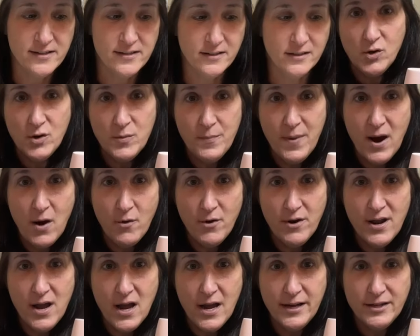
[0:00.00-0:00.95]
You can power
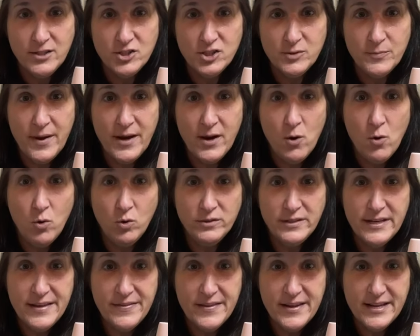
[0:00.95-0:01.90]
it on just by
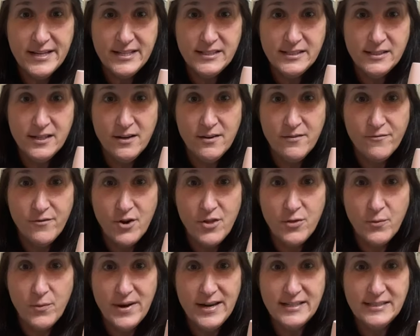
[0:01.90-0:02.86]
holding this for
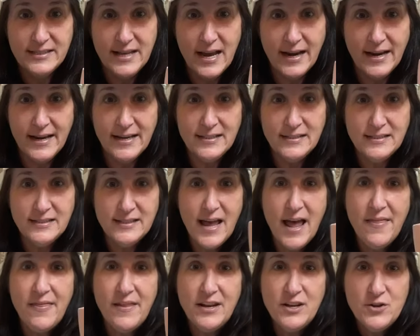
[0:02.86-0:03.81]
3 seconds,
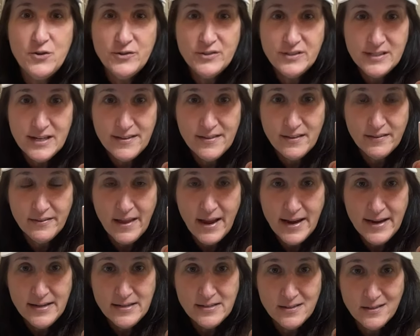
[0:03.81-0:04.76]
and then you see the
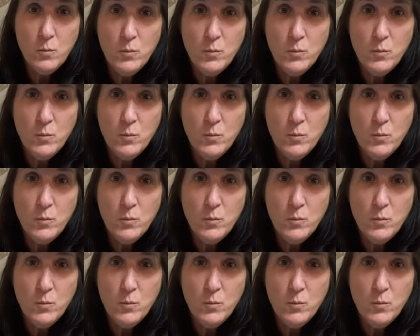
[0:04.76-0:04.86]
light.